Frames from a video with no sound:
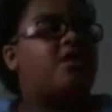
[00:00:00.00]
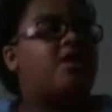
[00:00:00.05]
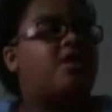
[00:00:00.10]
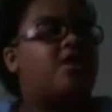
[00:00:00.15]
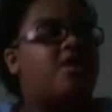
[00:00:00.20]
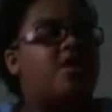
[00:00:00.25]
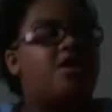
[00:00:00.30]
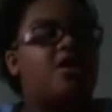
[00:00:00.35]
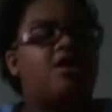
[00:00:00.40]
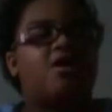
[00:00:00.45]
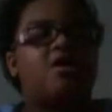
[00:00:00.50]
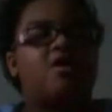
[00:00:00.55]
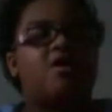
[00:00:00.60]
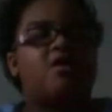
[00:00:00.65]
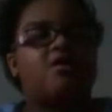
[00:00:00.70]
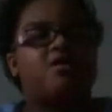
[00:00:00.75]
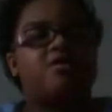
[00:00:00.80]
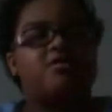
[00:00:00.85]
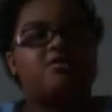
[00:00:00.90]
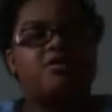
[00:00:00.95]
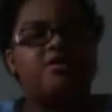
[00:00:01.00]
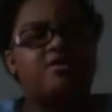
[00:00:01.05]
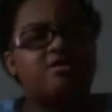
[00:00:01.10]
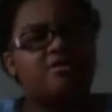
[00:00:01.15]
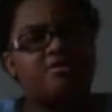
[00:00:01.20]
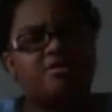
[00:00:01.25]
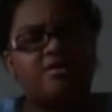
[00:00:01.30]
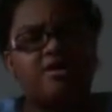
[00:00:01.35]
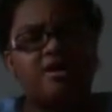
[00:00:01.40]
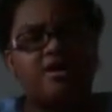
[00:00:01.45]
I
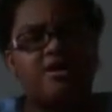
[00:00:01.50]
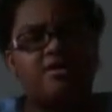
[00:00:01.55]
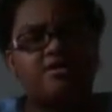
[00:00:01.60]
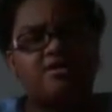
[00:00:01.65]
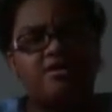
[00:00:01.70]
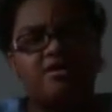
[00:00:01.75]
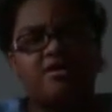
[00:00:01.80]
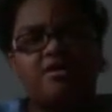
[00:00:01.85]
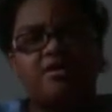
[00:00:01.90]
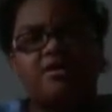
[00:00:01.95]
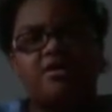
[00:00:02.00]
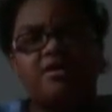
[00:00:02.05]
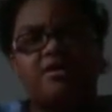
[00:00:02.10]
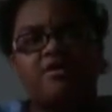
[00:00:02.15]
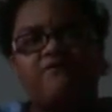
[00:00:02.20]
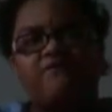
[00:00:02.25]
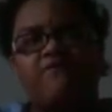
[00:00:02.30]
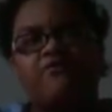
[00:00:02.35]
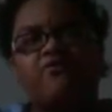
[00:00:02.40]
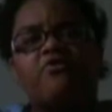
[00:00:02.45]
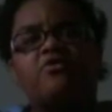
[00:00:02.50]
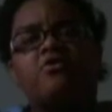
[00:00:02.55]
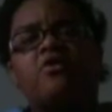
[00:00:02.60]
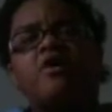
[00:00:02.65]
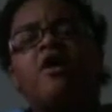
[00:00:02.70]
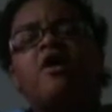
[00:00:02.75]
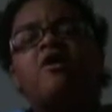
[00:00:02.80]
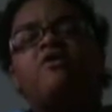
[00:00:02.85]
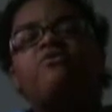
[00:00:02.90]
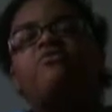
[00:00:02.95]
decided for
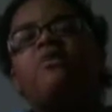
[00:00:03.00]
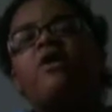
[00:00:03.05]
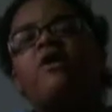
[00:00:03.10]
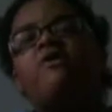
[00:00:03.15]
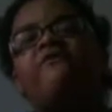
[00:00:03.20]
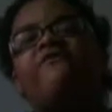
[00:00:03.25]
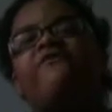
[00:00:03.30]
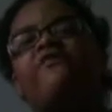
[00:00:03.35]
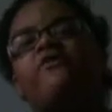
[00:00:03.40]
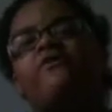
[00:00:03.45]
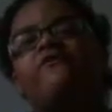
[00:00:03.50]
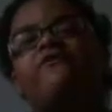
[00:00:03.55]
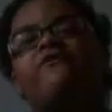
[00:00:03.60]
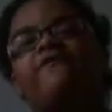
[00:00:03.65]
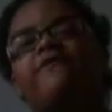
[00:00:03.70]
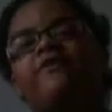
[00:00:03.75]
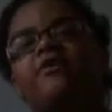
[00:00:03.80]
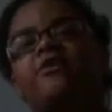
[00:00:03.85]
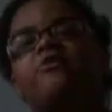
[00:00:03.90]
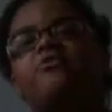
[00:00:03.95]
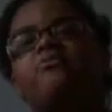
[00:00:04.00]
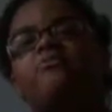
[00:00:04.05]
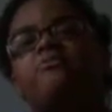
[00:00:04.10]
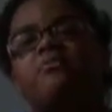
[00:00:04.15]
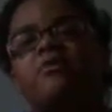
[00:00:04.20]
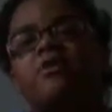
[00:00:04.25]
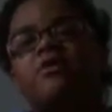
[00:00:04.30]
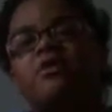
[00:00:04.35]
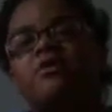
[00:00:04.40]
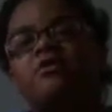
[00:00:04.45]
well for a few
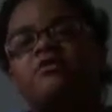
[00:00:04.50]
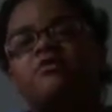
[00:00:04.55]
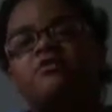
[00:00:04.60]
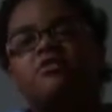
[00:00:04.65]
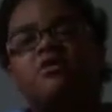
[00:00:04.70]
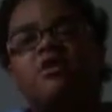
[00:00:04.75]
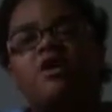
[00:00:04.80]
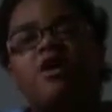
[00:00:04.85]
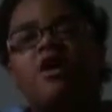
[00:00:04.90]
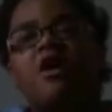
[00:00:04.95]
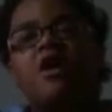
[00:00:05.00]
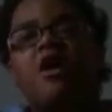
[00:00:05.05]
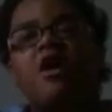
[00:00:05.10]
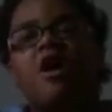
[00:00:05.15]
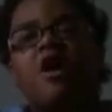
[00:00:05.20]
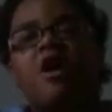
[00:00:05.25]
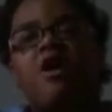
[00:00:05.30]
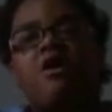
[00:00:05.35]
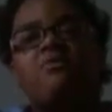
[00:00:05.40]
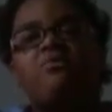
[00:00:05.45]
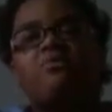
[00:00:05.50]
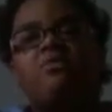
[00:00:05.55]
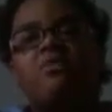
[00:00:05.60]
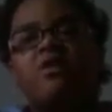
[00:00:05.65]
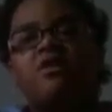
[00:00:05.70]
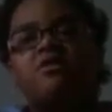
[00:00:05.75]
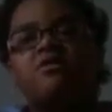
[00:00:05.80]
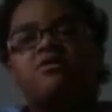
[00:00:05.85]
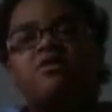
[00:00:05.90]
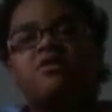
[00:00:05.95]
months I
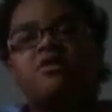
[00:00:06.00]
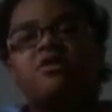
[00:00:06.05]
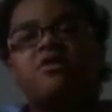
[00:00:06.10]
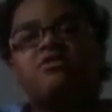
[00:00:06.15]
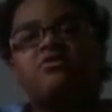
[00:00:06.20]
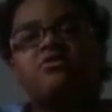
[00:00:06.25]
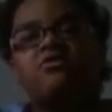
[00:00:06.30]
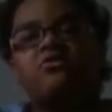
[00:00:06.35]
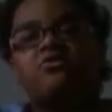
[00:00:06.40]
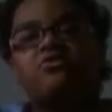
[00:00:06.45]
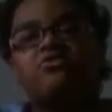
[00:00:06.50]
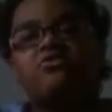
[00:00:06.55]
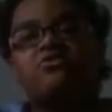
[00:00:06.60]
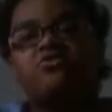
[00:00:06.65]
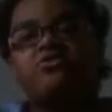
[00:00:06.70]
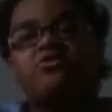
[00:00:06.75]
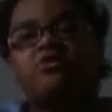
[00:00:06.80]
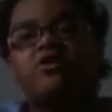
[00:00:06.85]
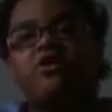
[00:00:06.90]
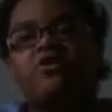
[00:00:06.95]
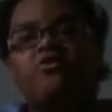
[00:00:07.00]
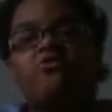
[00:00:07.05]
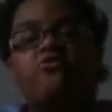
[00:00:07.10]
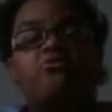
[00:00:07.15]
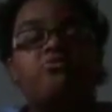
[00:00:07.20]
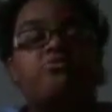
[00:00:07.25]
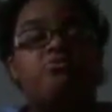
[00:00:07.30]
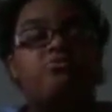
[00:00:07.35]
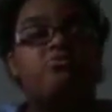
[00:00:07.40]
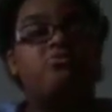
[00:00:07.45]
wanted to sell
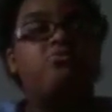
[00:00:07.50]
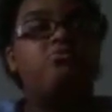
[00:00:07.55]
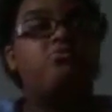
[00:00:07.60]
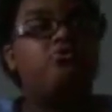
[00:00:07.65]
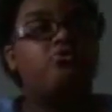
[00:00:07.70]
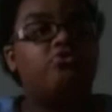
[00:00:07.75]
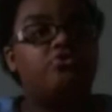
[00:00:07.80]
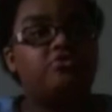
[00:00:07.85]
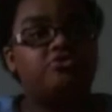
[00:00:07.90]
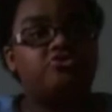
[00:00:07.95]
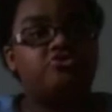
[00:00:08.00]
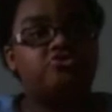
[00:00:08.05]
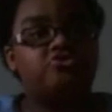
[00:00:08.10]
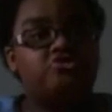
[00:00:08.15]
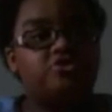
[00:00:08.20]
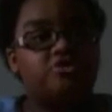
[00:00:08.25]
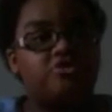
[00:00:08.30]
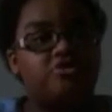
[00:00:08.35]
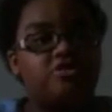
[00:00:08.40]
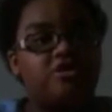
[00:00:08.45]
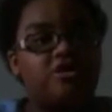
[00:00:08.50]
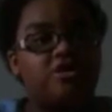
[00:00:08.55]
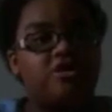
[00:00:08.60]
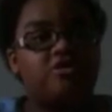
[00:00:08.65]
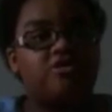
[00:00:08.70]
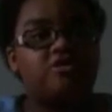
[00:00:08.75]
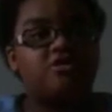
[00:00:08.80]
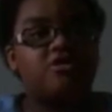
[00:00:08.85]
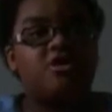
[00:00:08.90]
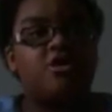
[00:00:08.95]
as
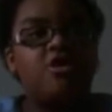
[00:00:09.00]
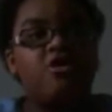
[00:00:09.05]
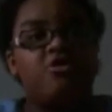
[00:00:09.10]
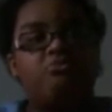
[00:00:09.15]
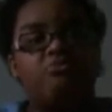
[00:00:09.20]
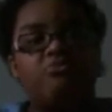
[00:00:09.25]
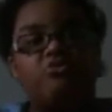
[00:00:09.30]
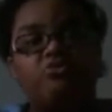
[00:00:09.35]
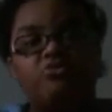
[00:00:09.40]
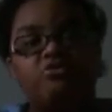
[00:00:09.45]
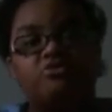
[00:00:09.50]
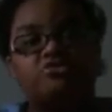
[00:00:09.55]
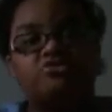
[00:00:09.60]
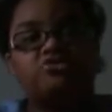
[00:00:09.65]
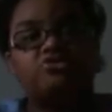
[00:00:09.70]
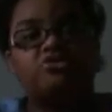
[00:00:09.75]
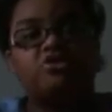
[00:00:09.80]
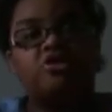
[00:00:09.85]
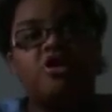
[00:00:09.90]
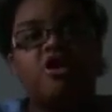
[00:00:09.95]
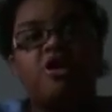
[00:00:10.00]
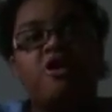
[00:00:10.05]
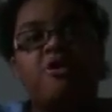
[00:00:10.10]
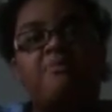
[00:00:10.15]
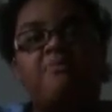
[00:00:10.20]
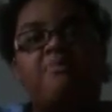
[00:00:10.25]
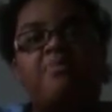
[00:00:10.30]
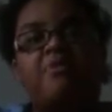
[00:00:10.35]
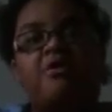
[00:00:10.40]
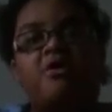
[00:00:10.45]
much
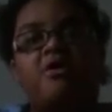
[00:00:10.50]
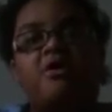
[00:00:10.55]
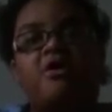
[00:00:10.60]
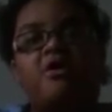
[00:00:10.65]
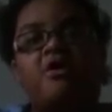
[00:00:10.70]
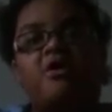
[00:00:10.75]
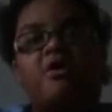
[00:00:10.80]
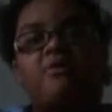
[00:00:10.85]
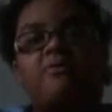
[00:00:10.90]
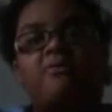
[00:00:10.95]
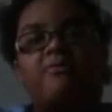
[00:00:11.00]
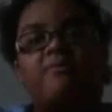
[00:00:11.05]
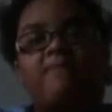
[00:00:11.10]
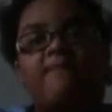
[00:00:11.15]
but